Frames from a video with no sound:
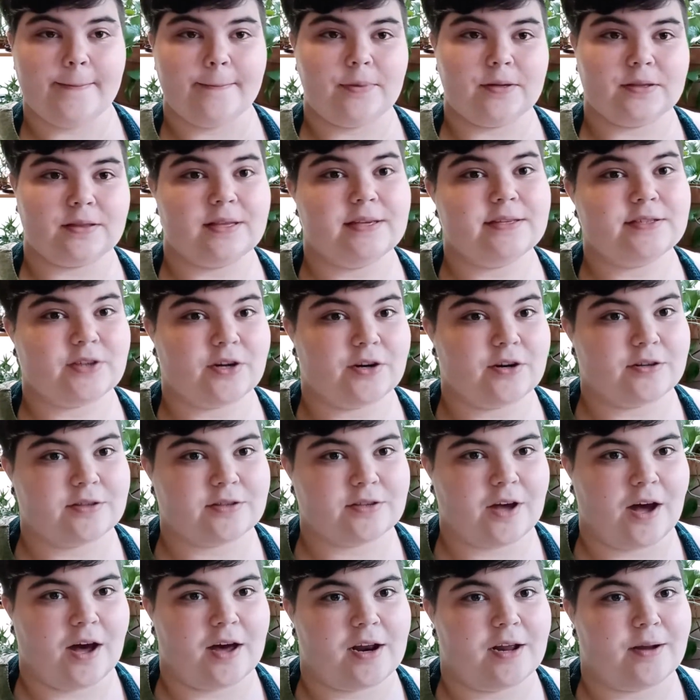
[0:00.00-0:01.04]
But this earth
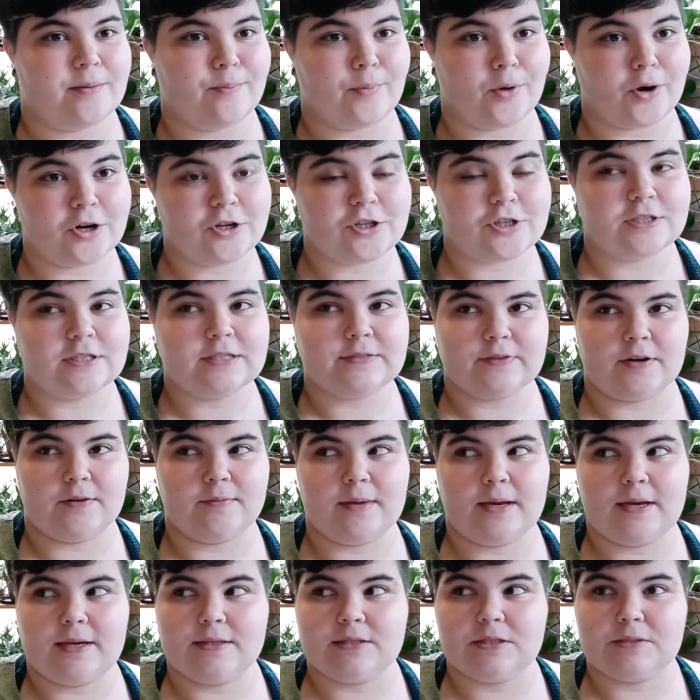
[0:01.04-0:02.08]
god emerges from
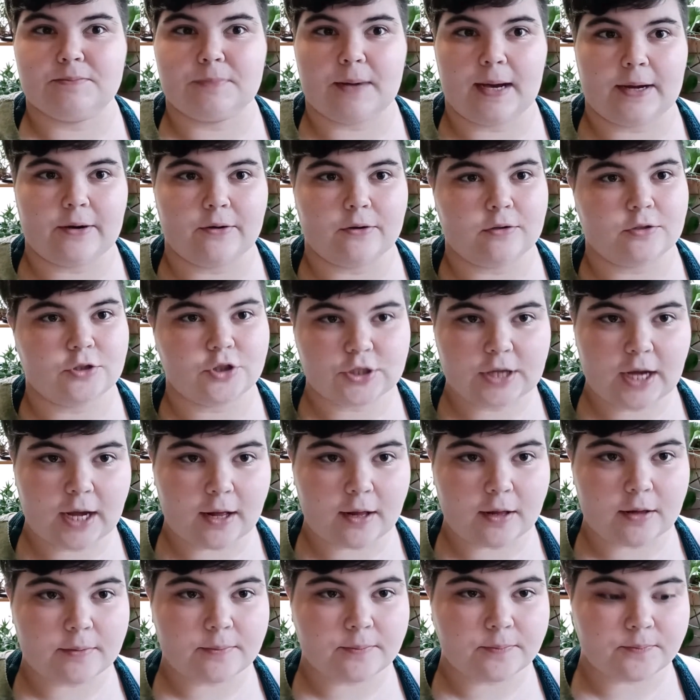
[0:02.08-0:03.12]
a spiraled
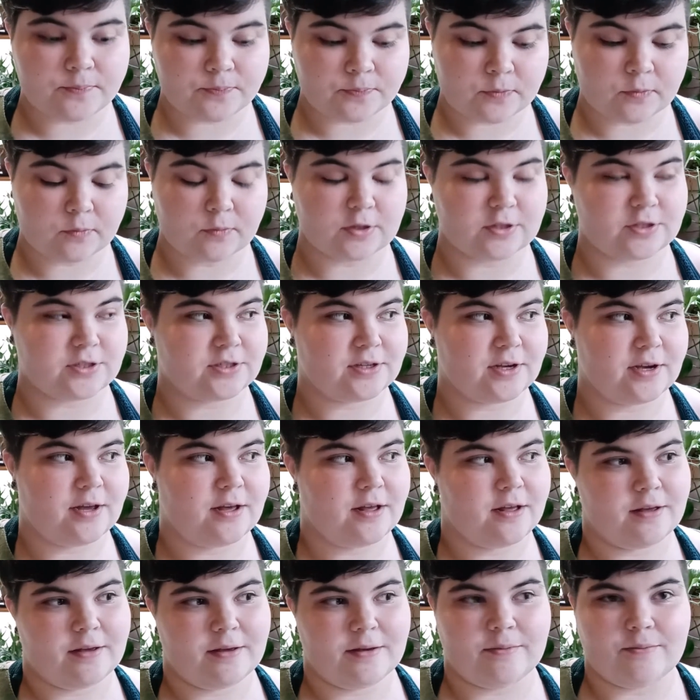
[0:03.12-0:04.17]
shell, which
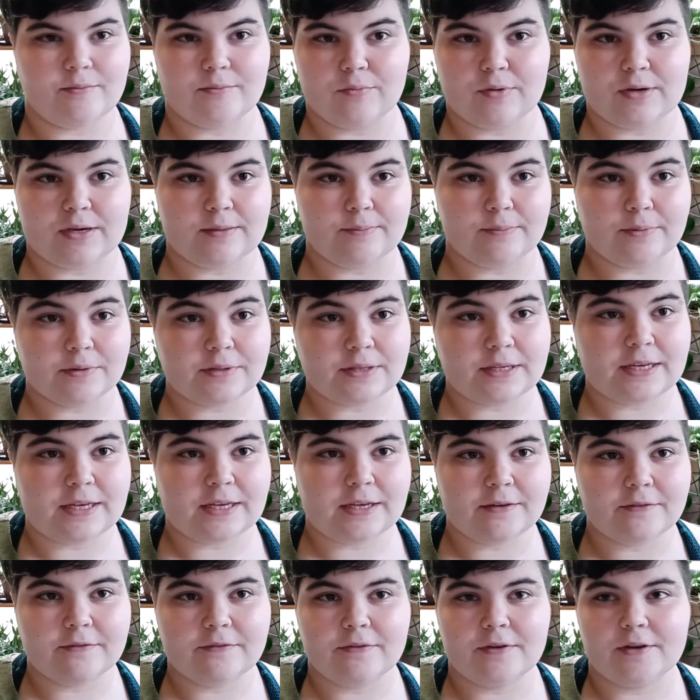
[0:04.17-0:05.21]
we
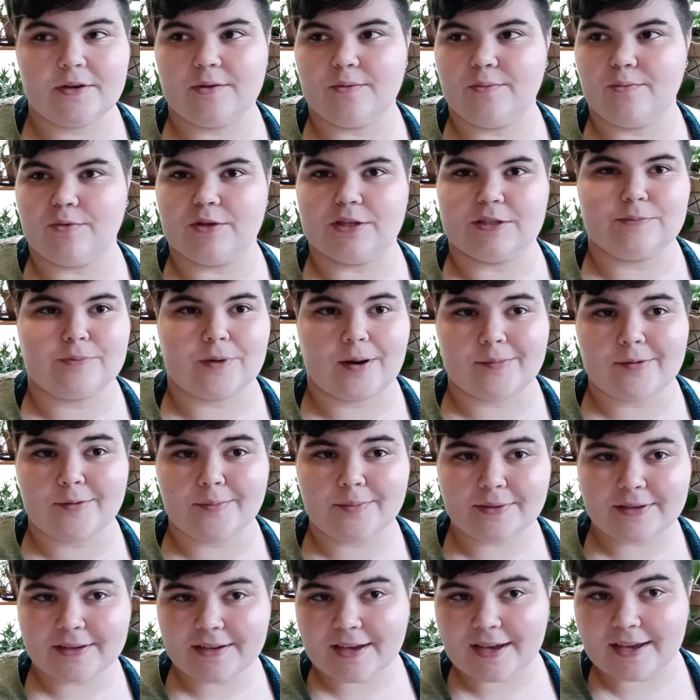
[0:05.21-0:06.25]
believe was
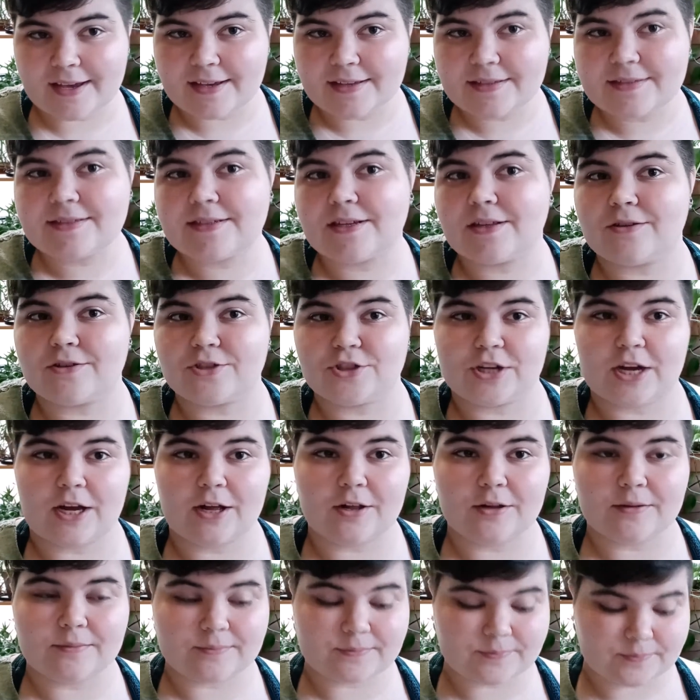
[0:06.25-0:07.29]
probably a snail
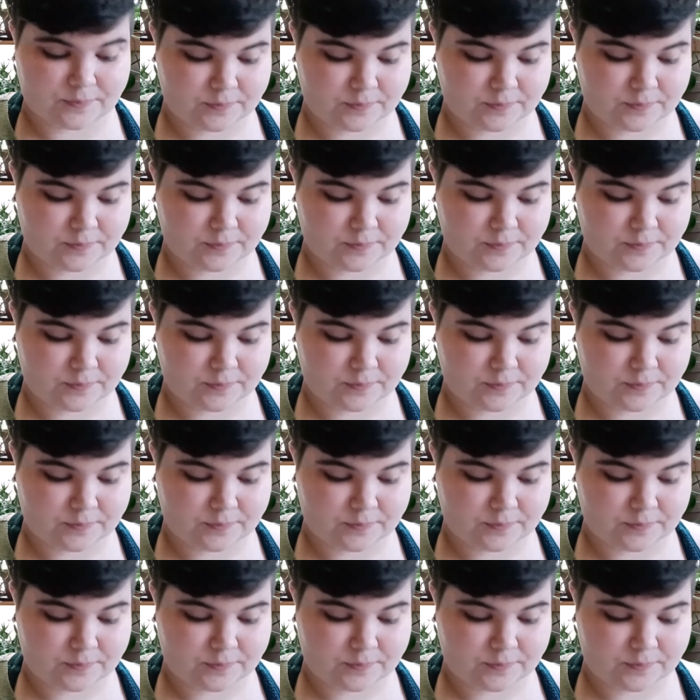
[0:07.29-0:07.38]
shell.